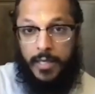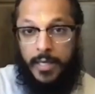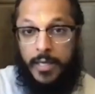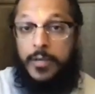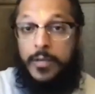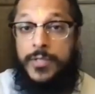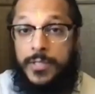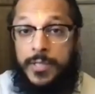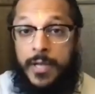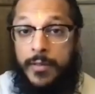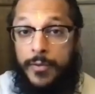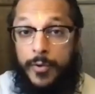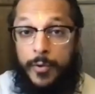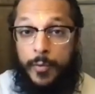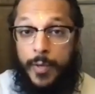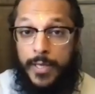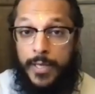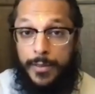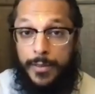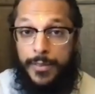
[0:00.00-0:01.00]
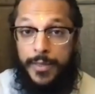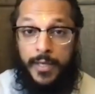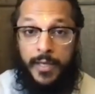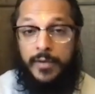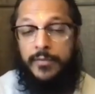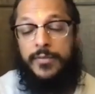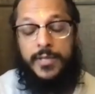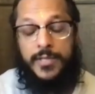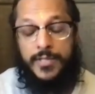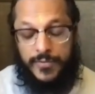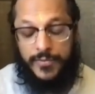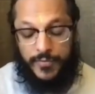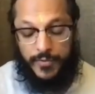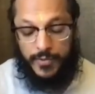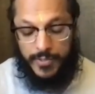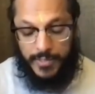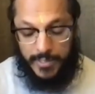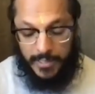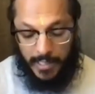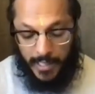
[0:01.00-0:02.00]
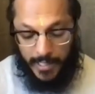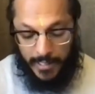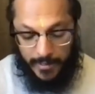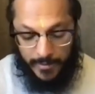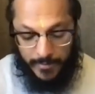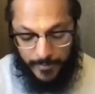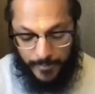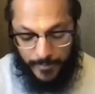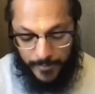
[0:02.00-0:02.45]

Here's another way to think of this first line.